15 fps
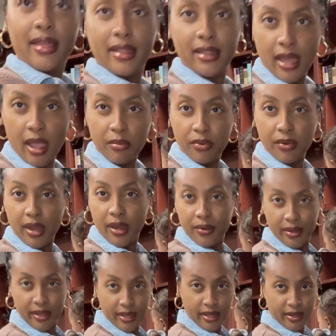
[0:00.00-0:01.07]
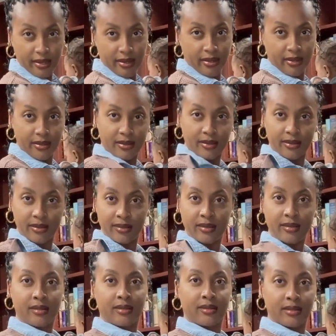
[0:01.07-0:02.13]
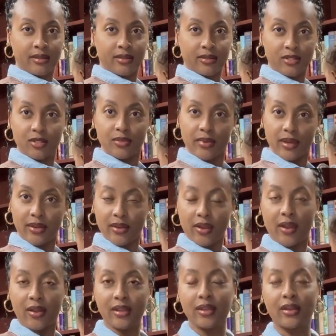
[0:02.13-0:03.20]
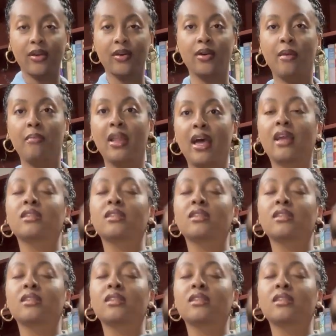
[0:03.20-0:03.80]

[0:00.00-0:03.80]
librarian little sweater cardigan on, a black